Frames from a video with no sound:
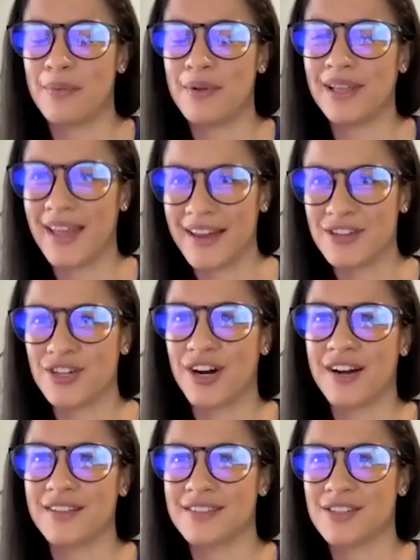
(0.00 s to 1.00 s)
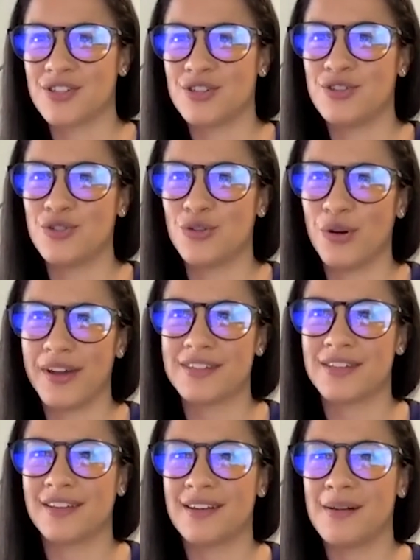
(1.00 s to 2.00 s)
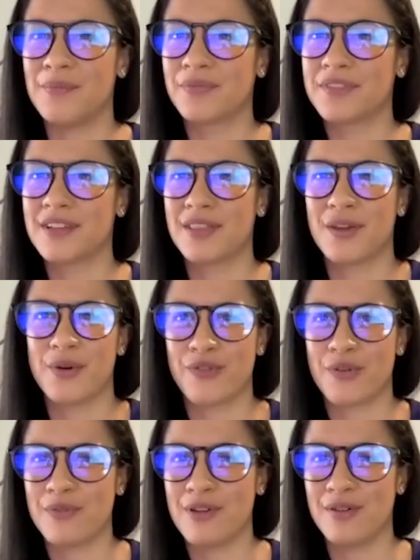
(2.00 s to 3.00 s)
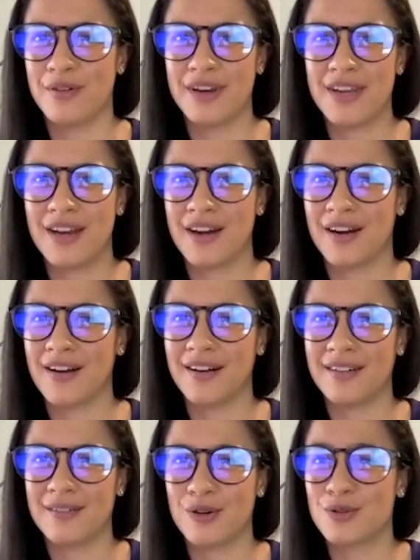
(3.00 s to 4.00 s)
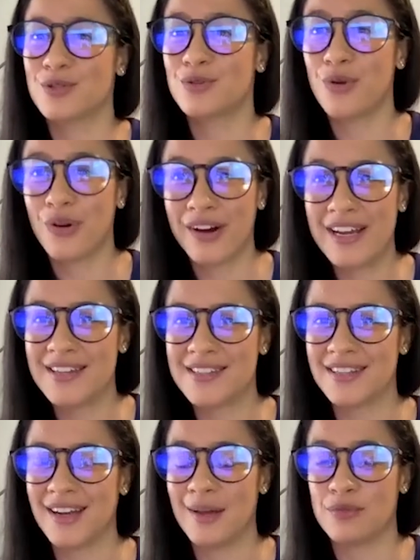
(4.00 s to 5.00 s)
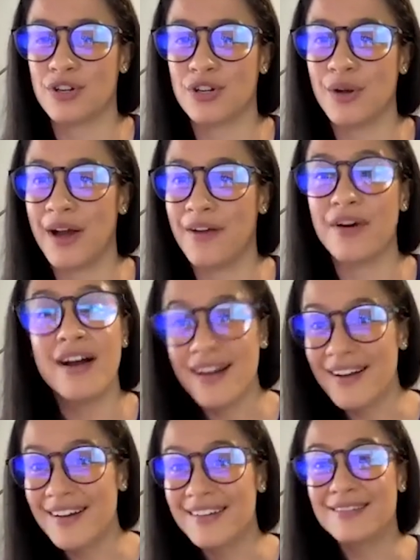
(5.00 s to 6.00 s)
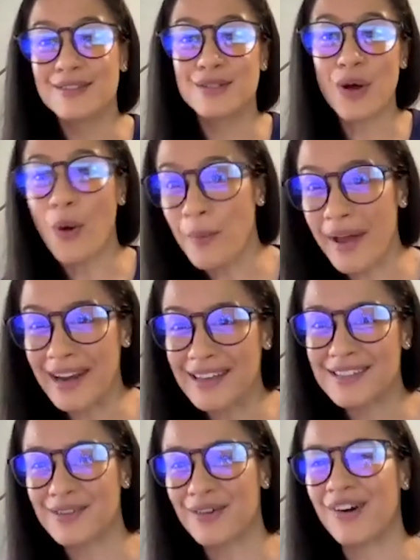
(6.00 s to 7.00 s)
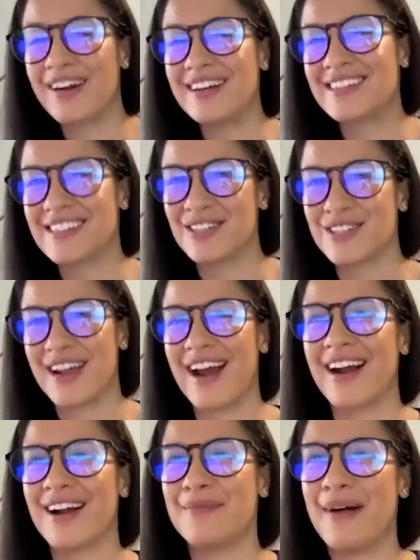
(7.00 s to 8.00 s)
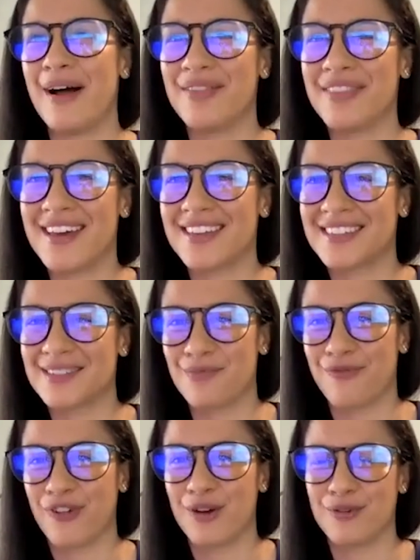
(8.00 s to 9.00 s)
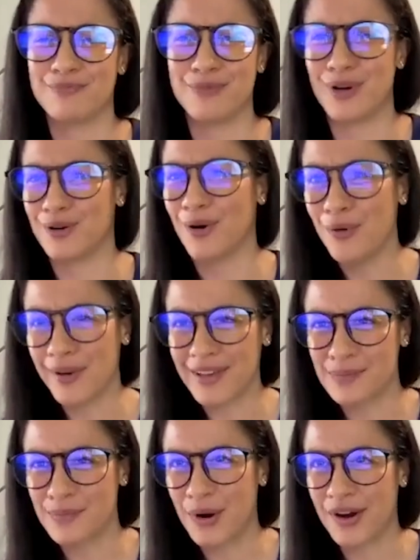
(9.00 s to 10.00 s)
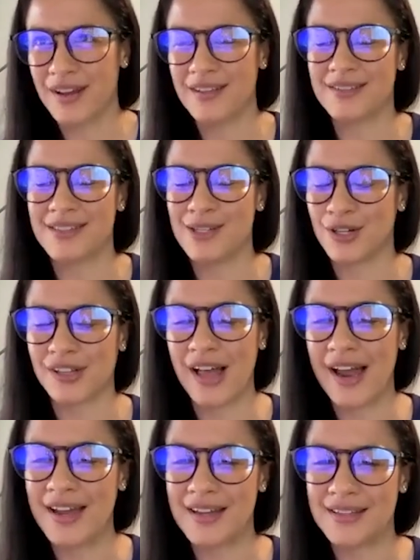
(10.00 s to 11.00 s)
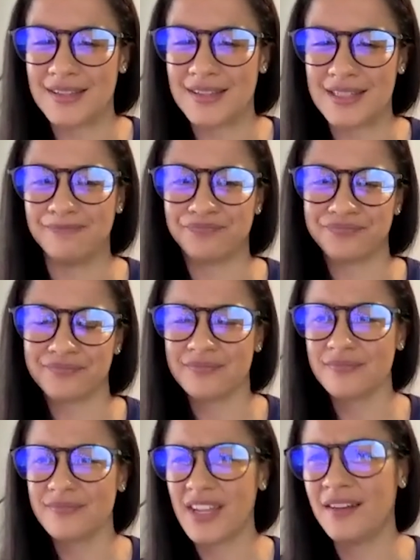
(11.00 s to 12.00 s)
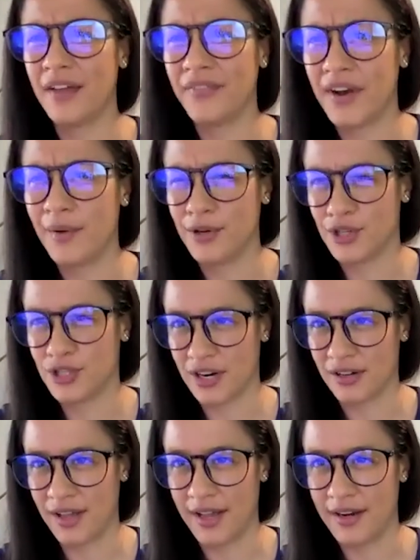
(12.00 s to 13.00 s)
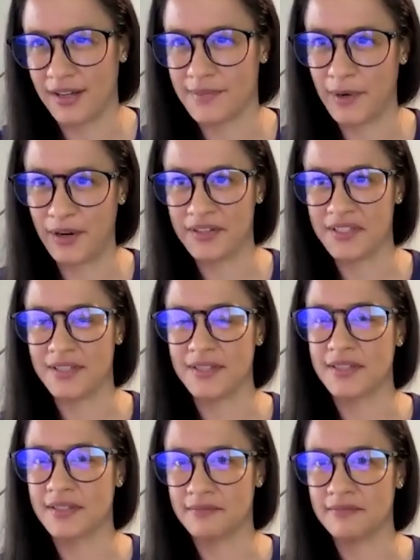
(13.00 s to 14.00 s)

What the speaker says: pleasure and such a joy to learn from you and hear your stories. And I'm sure you have so many stories to share about this for your own experience and your clients. And not that I want you to share client experiences